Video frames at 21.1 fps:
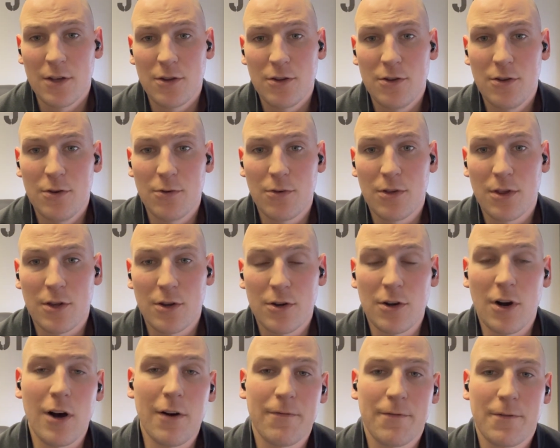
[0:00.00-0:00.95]
youth
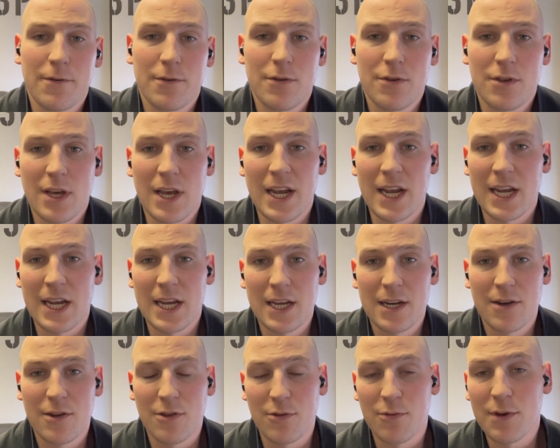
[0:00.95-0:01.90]
golfers
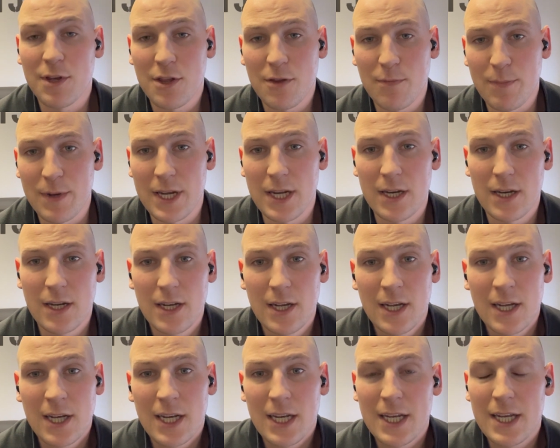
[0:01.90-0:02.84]
and swing speed
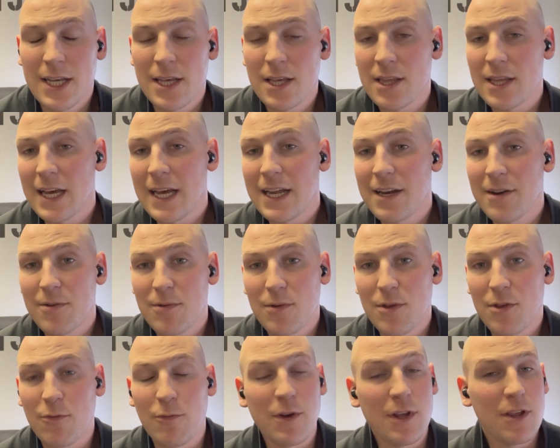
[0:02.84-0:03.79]
is that
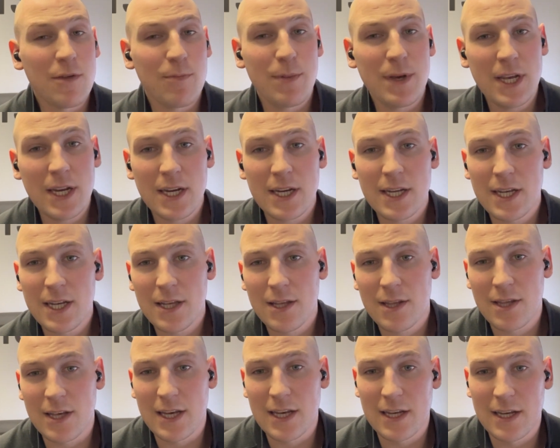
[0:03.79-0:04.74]
swing speed
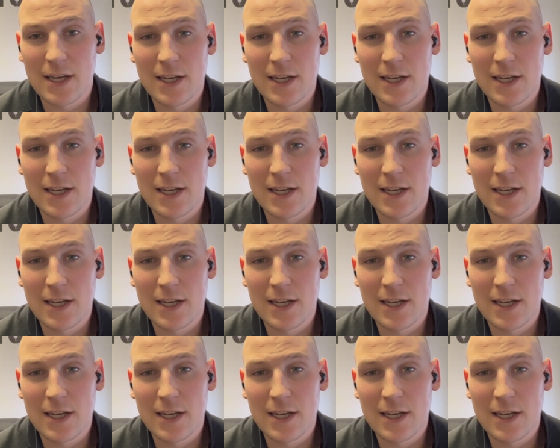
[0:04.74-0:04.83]
is